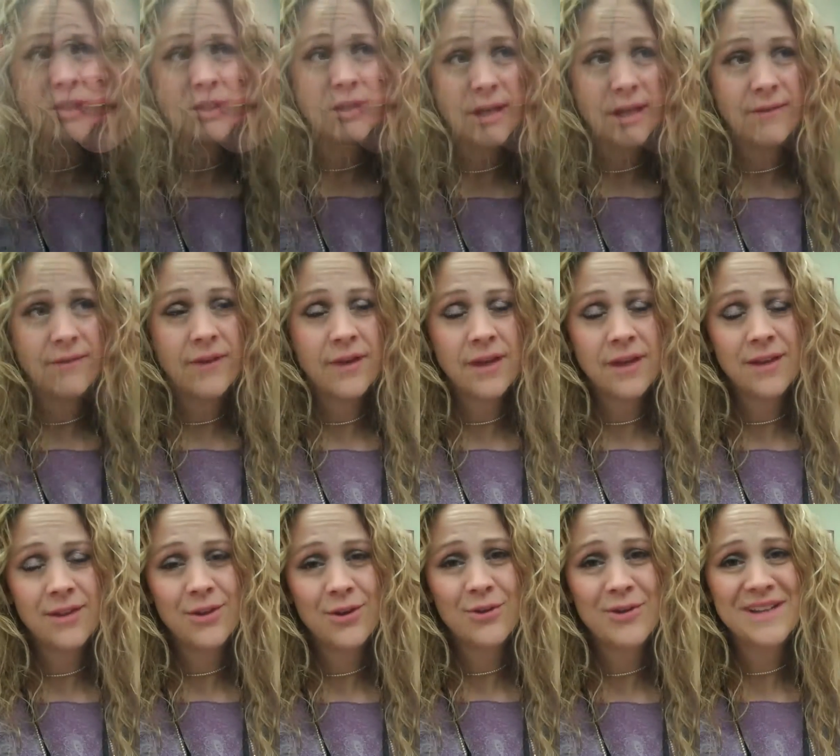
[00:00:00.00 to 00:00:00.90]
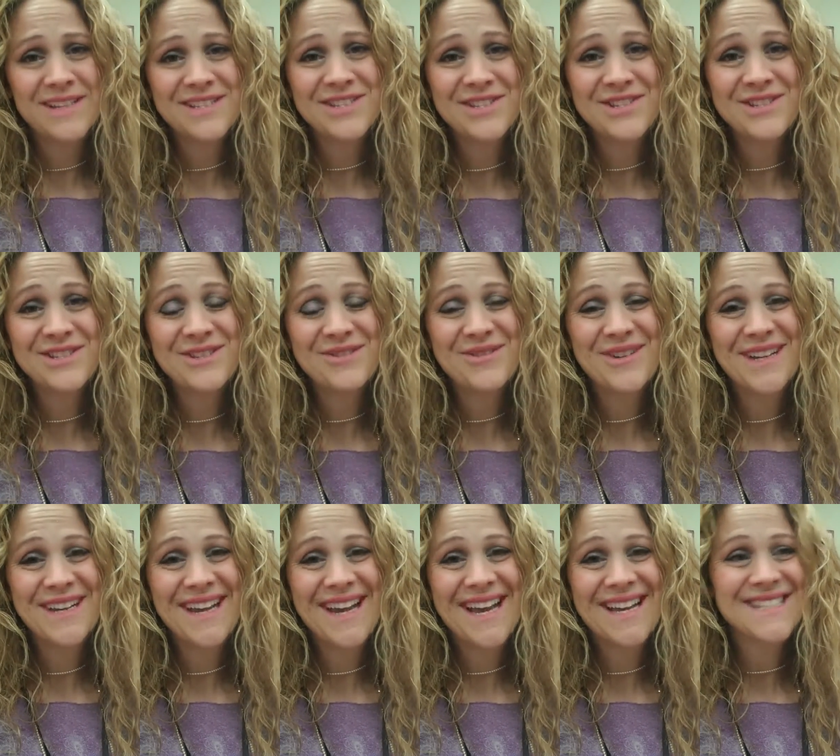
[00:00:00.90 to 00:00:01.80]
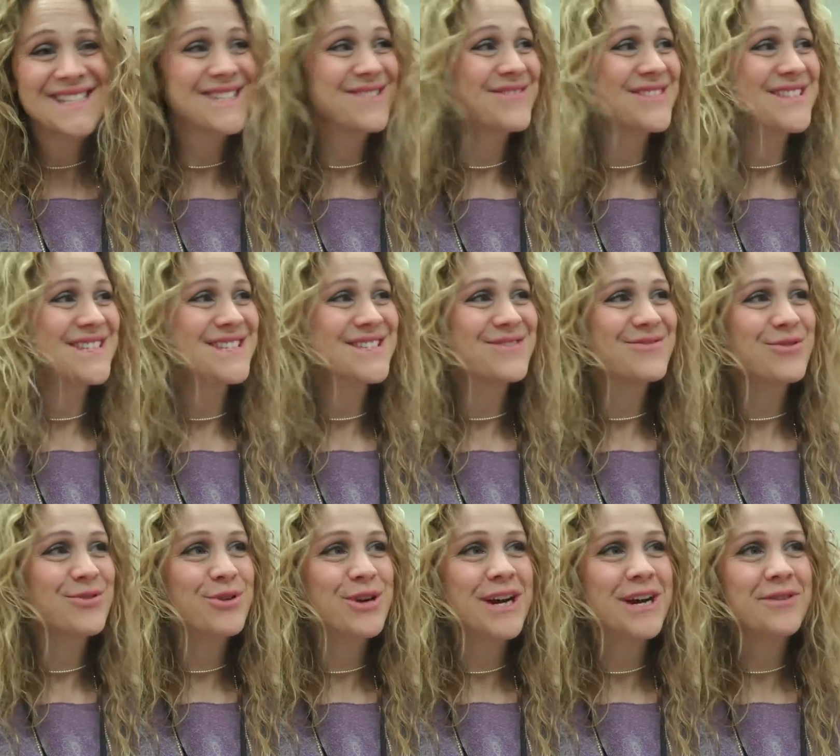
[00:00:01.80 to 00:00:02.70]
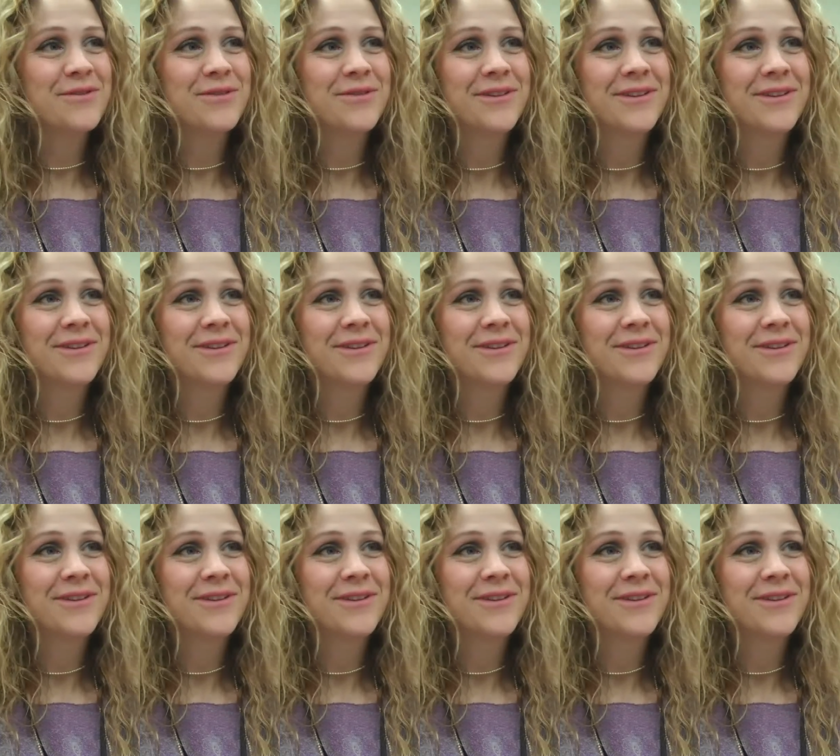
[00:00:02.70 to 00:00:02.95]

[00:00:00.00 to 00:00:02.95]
Do you have any other questions you want to ask Mrs. Ruoff?